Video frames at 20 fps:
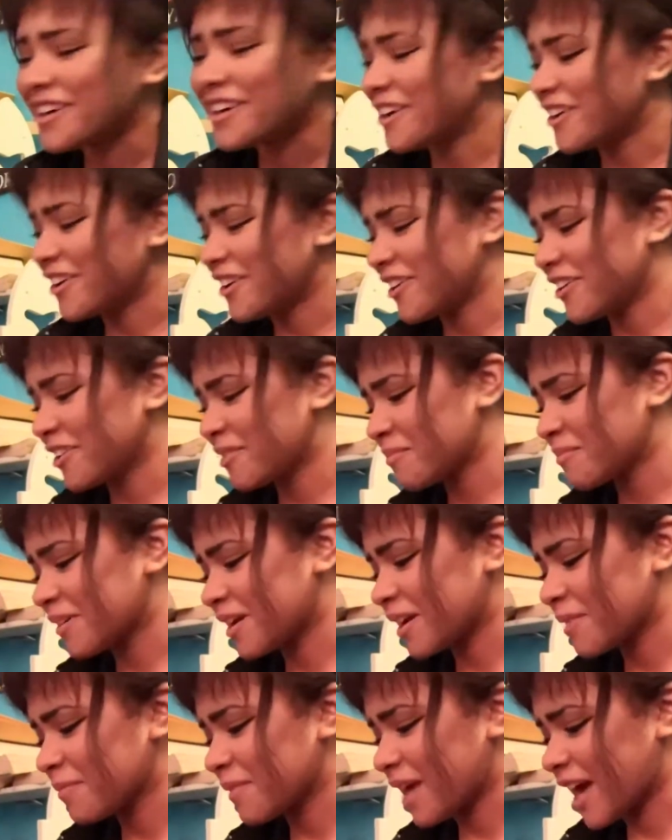
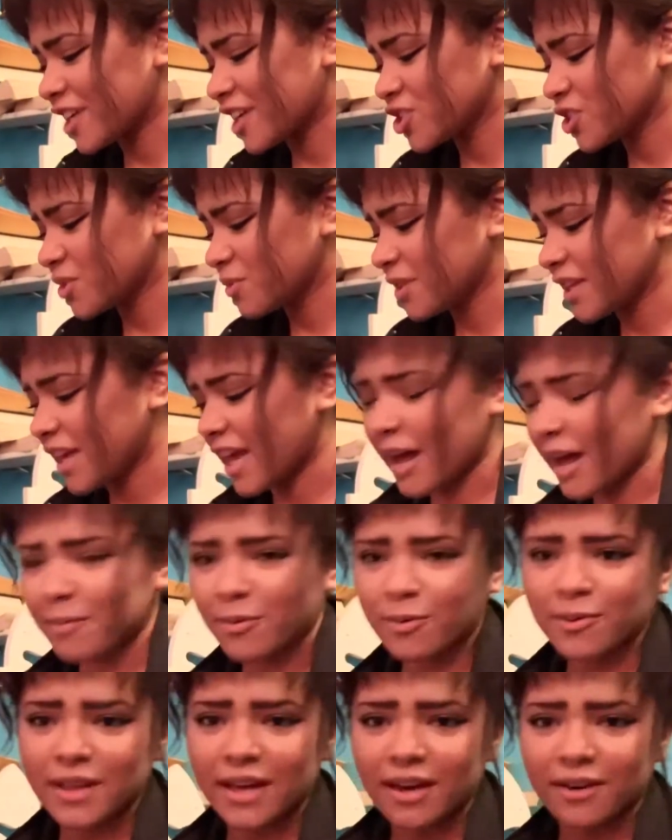I'm actually really happy
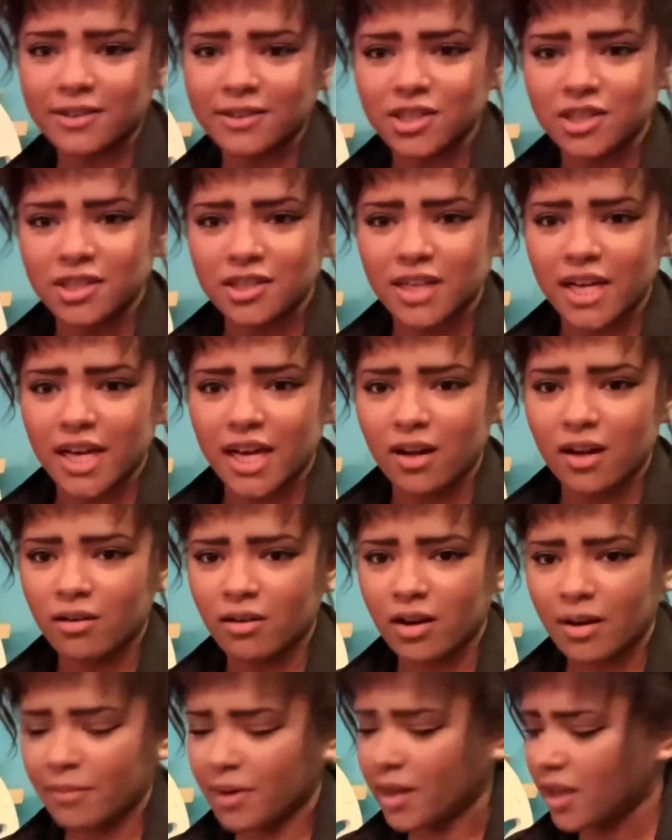with how it turned out.
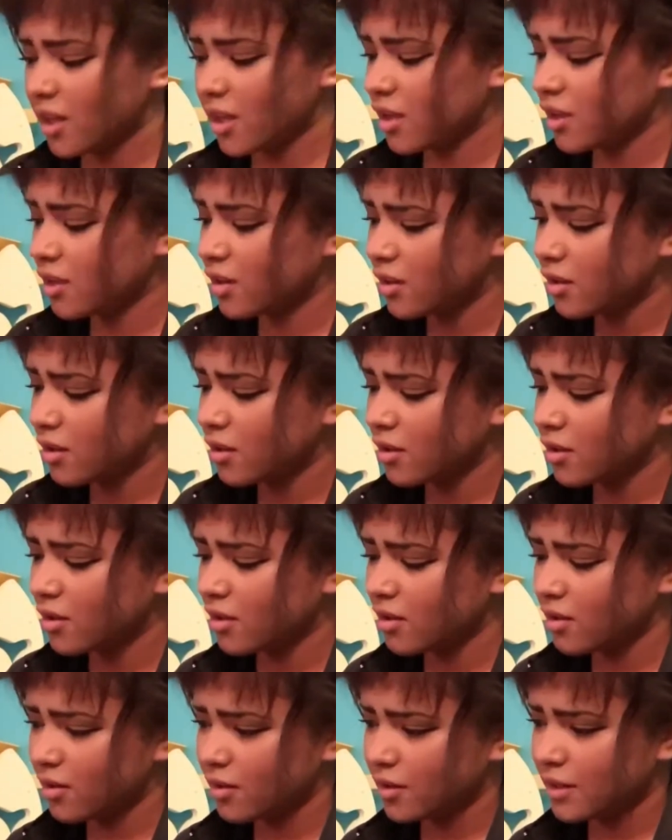I might
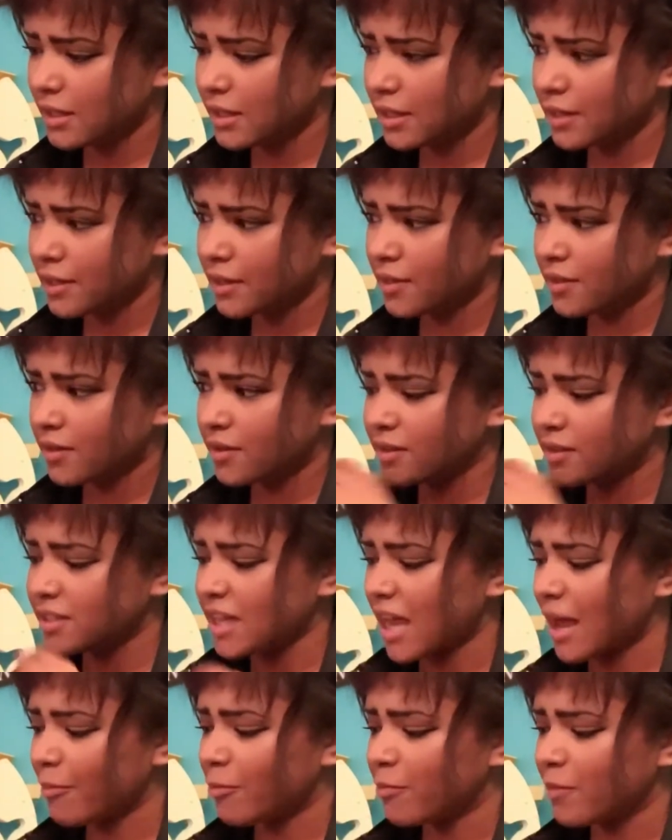
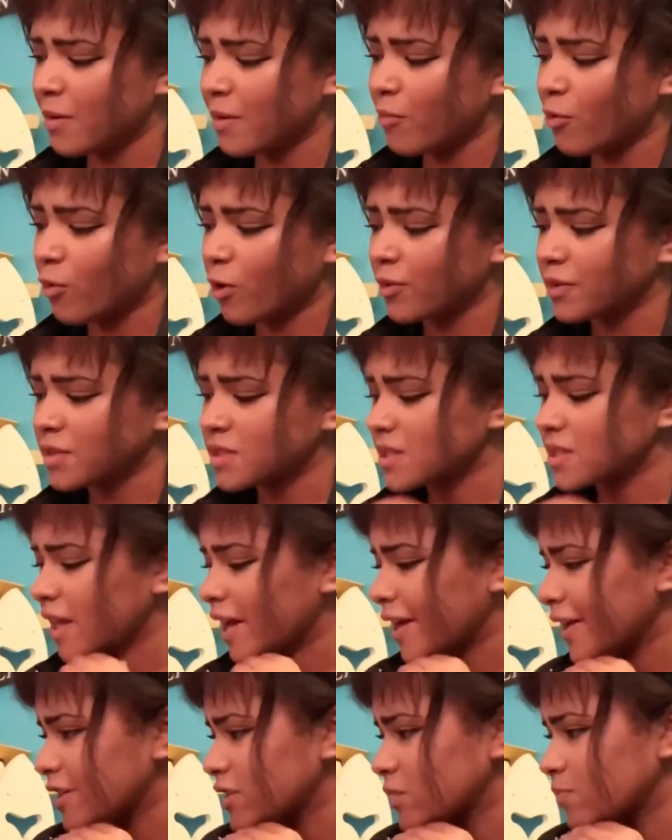dab a bit more on the
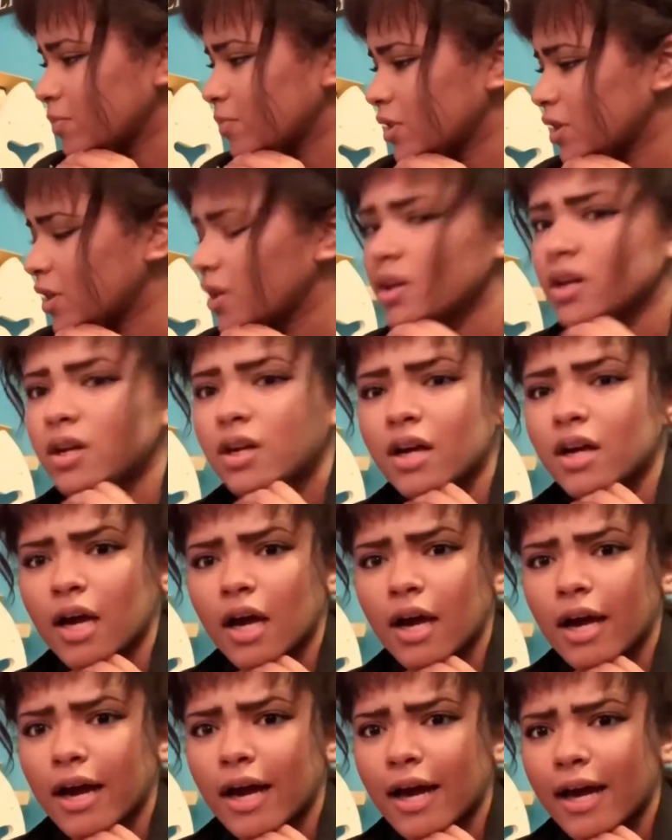sides, but
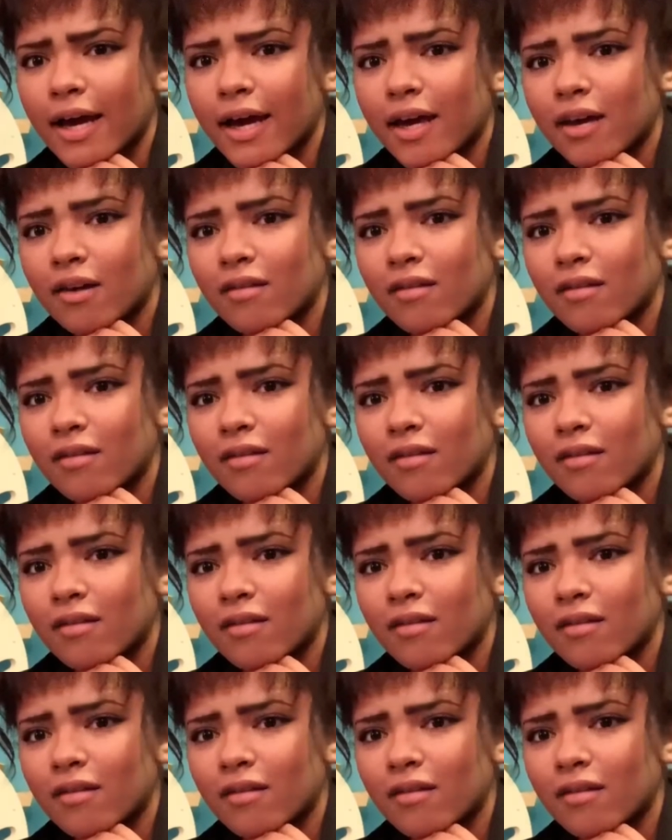I